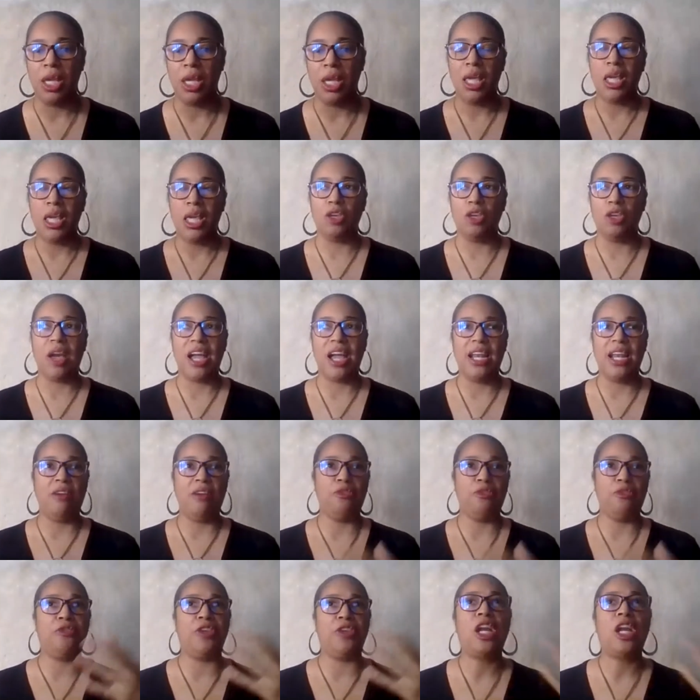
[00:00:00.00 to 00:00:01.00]
You might have
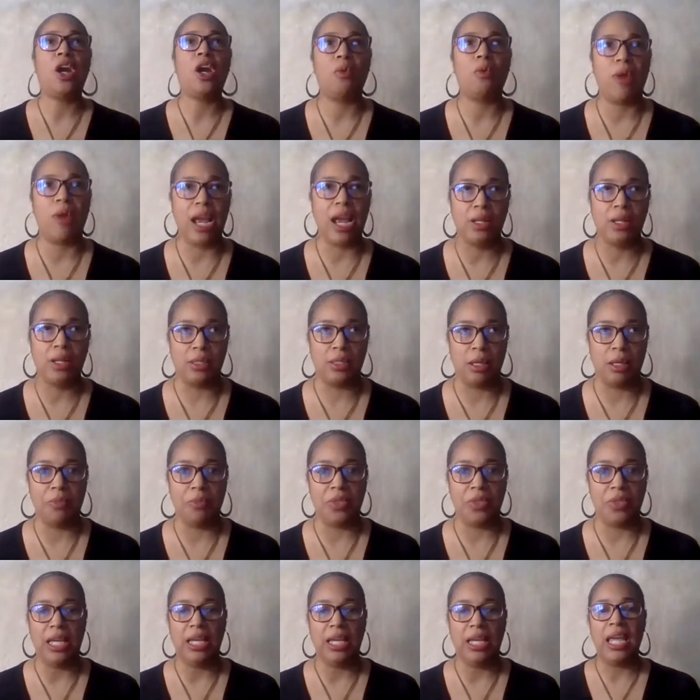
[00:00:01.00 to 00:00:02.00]
fear around
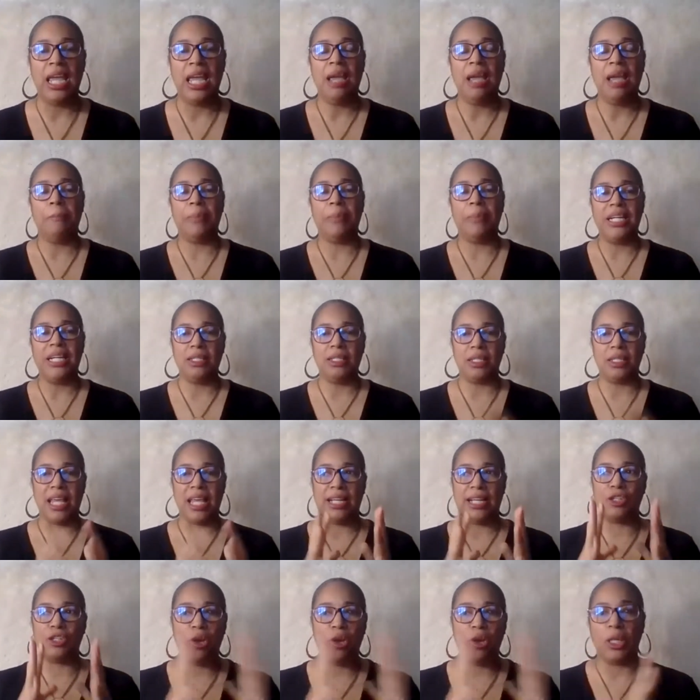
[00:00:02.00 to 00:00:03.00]
something, but it's like,
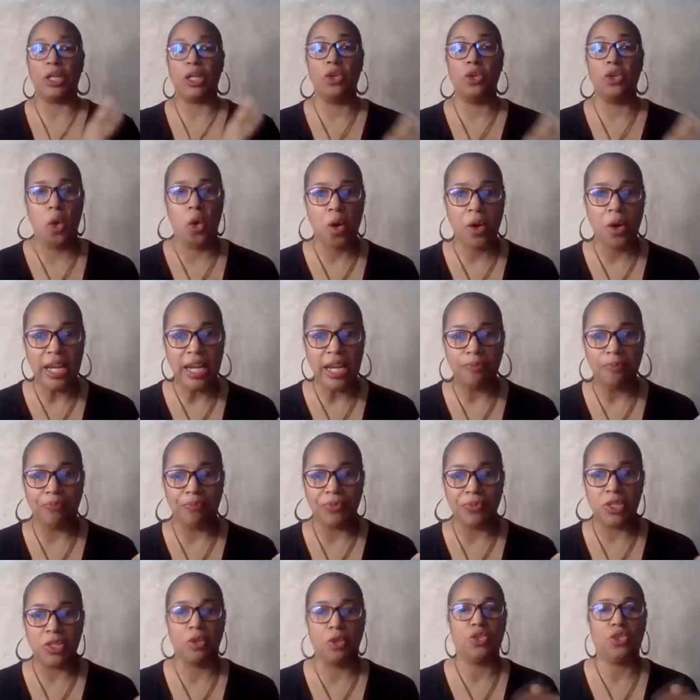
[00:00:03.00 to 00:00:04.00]
don't ignore it.
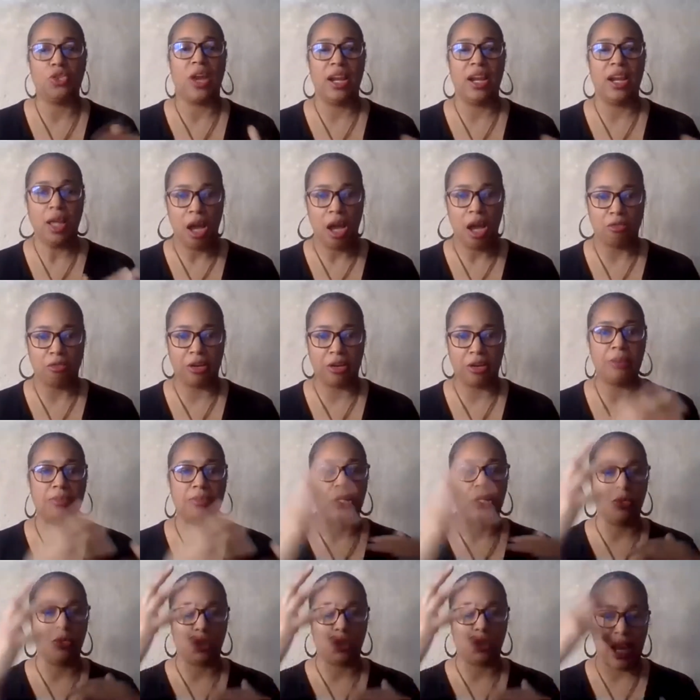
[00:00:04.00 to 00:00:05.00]
Don't try to cover it up.
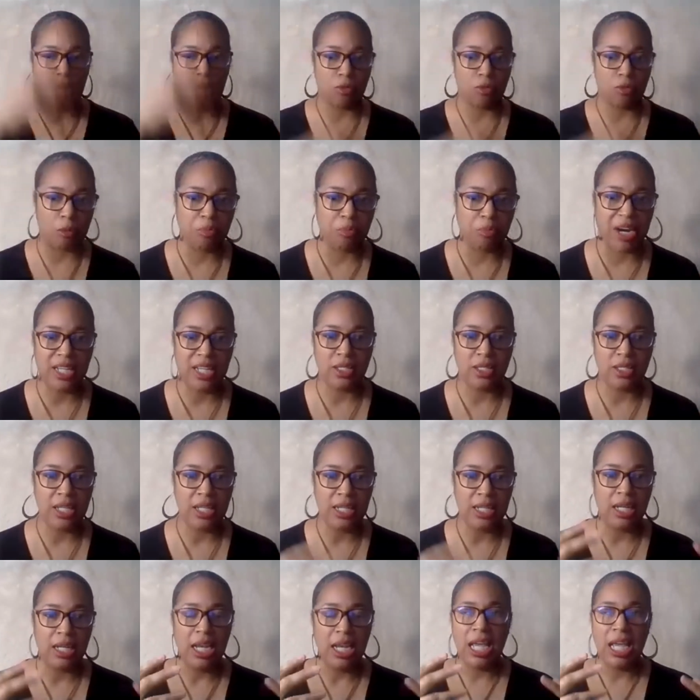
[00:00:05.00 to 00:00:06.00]
Don't try to repress it.
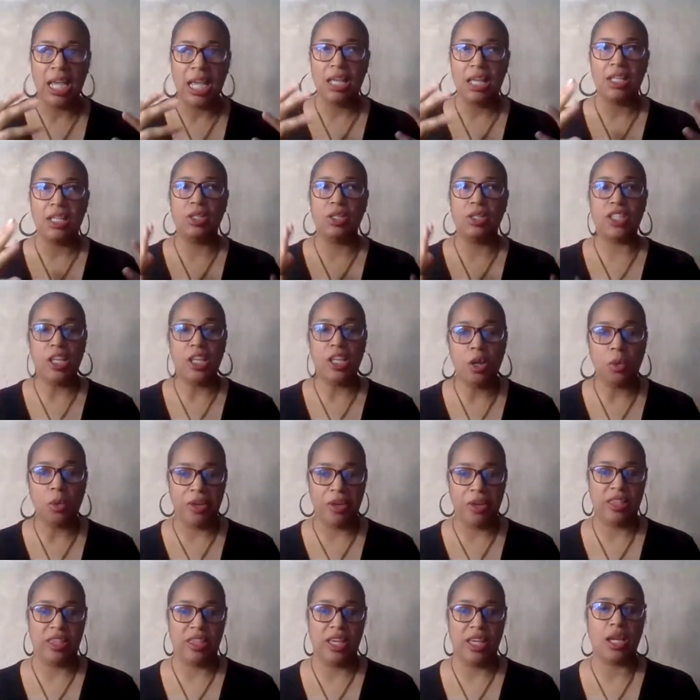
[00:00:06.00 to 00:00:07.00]
Deal
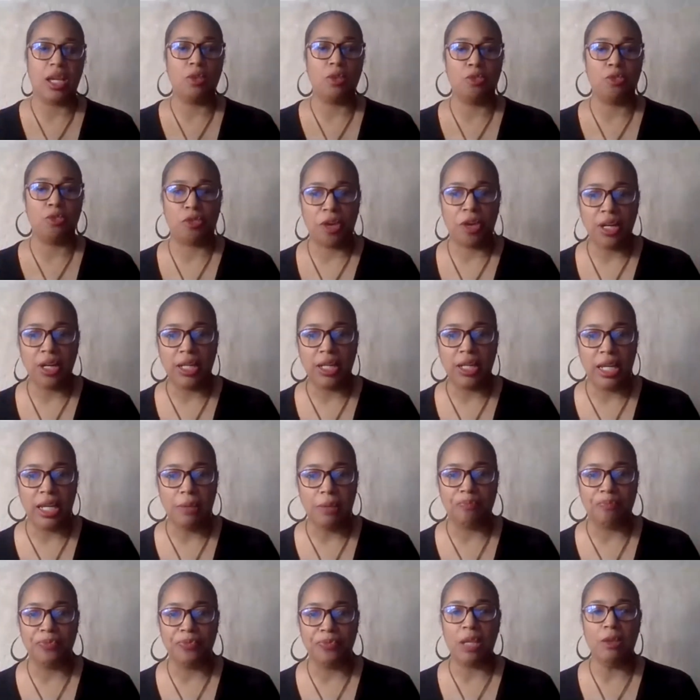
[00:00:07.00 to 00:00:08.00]
with it, confront it.
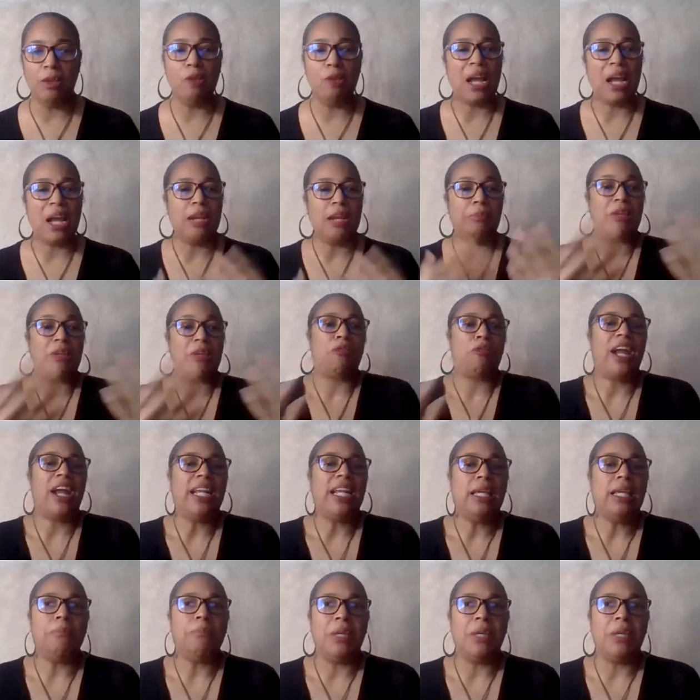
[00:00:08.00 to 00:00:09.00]
And you might not be ready
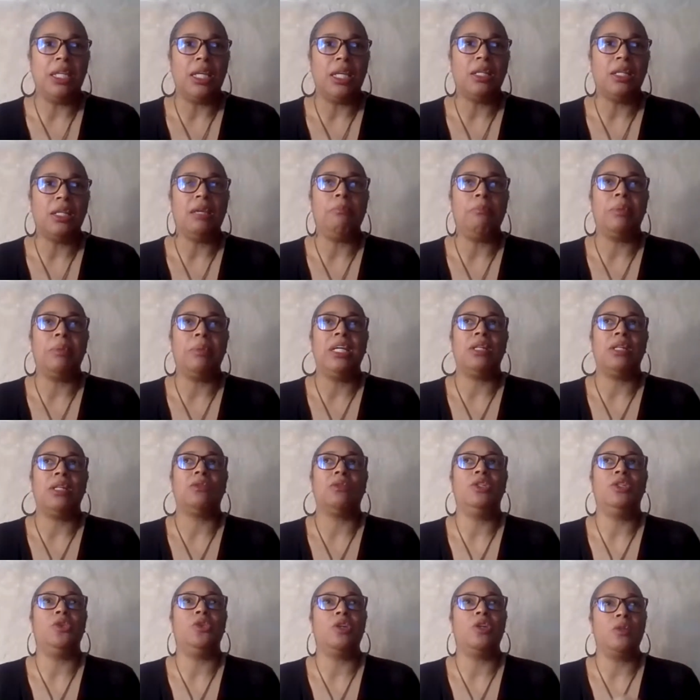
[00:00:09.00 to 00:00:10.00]
immediately, but
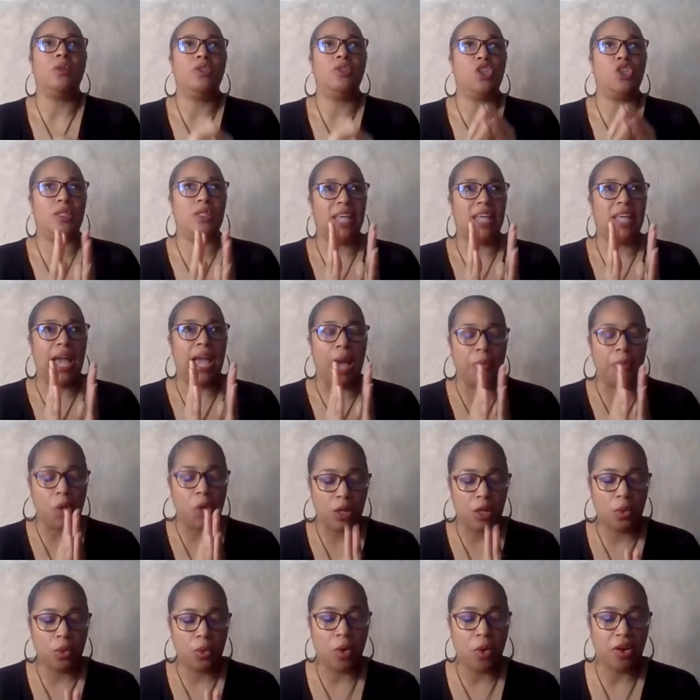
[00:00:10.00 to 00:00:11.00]
just say, I'm
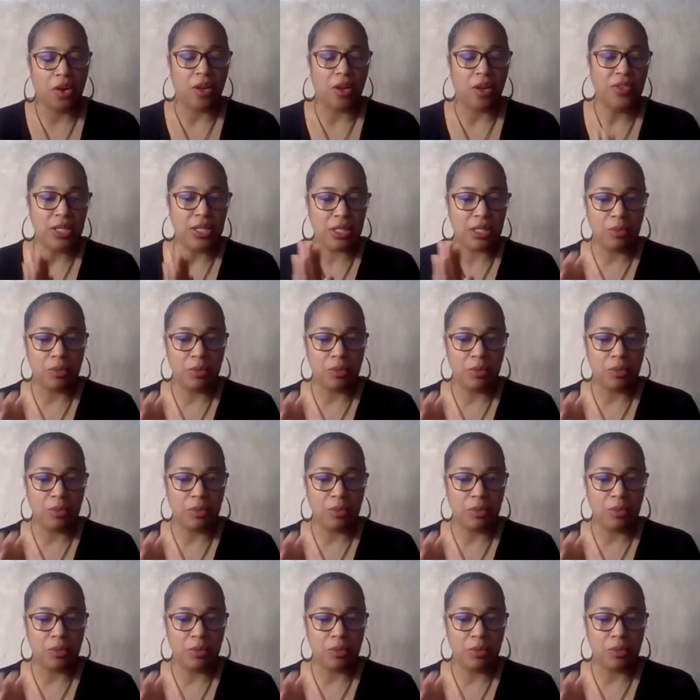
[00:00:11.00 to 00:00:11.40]
going to work on this.